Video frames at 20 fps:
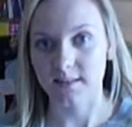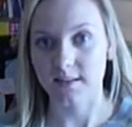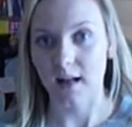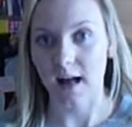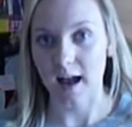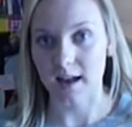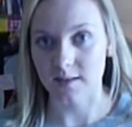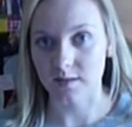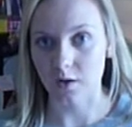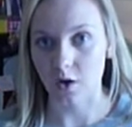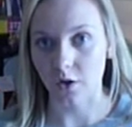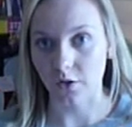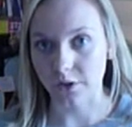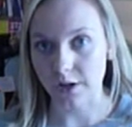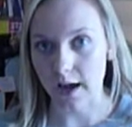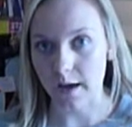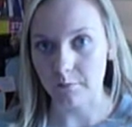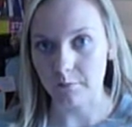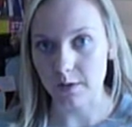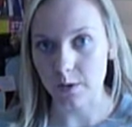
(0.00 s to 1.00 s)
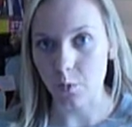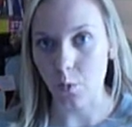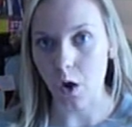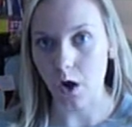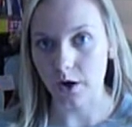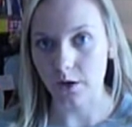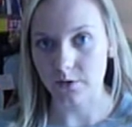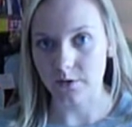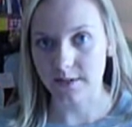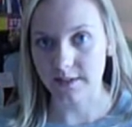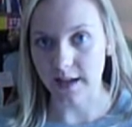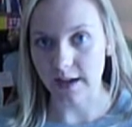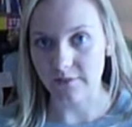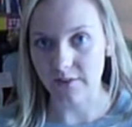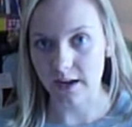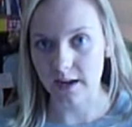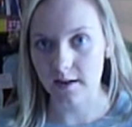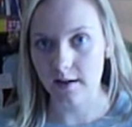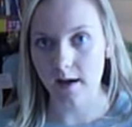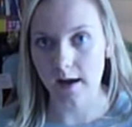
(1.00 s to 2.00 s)
class called MB
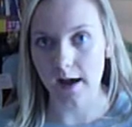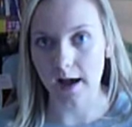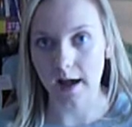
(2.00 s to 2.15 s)
107,